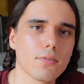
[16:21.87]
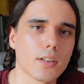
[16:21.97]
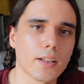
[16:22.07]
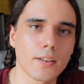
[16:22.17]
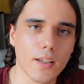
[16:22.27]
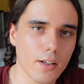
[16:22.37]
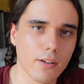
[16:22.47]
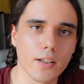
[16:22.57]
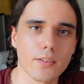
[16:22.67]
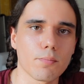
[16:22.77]
like
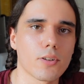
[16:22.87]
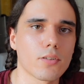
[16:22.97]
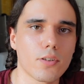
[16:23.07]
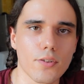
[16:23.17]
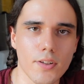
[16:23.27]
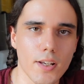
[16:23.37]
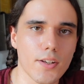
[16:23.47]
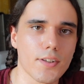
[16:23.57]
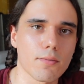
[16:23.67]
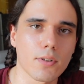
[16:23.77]
Interactive Brokers,
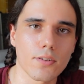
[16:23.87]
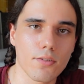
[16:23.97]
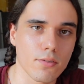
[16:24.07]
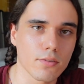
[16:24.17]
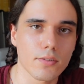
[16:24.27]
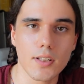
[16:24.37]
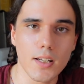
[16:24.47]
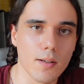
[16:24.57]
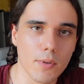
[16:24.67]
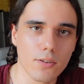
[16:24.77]
Tastyworks, or
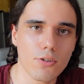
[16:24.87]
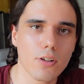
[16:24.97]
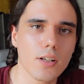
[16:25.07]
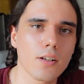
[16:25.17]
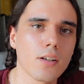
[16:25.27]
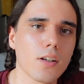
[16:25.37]
TD Ameritrade.